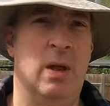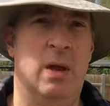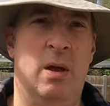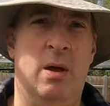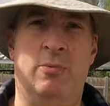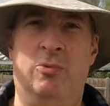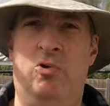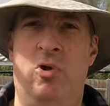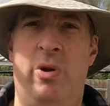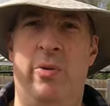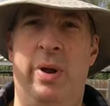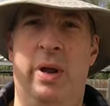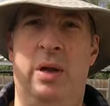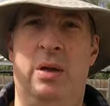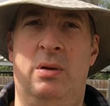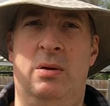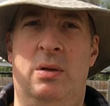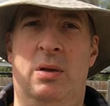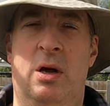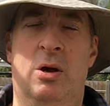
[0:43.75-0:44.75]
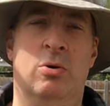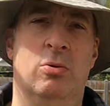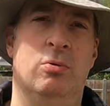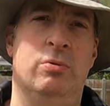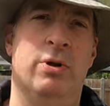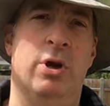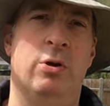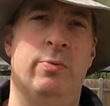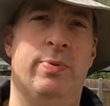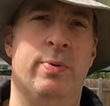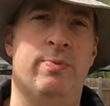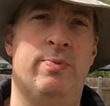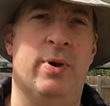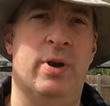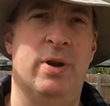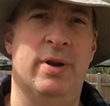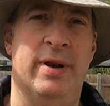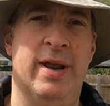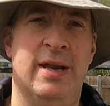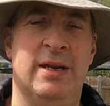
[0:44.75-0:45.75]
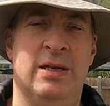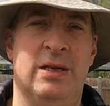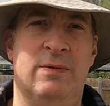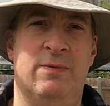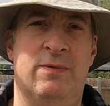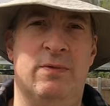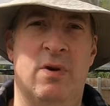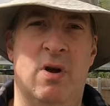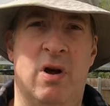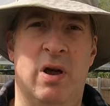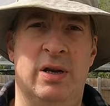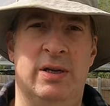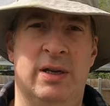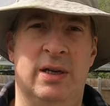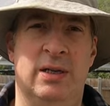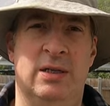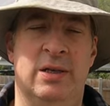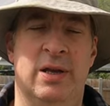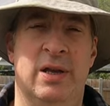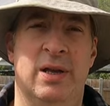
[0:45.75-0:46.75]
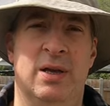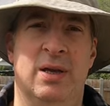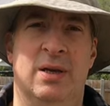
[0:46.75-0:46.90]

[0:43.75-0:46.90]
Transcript: I'm growing old open pollinated varieties.